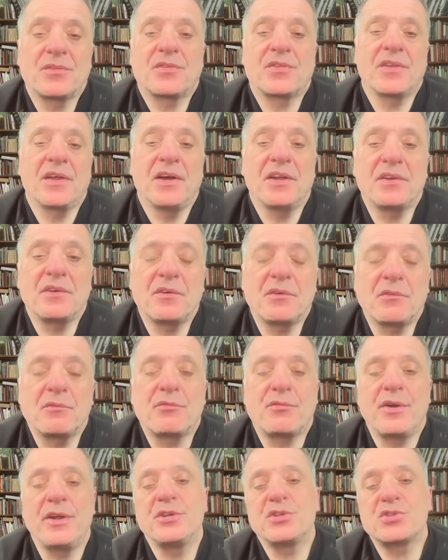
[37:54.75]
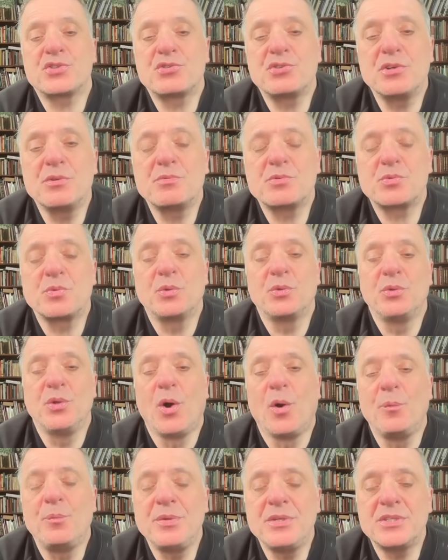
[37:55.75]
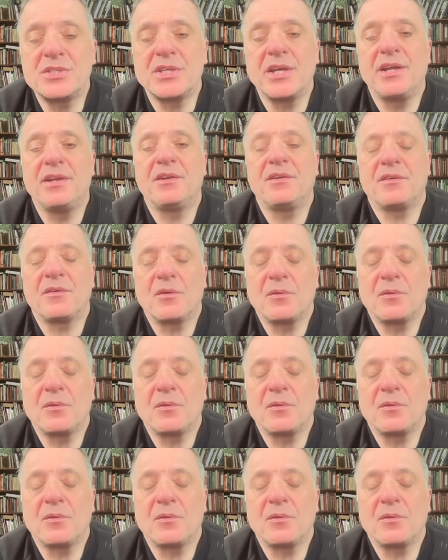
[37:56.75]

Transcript: that French troops will not be sent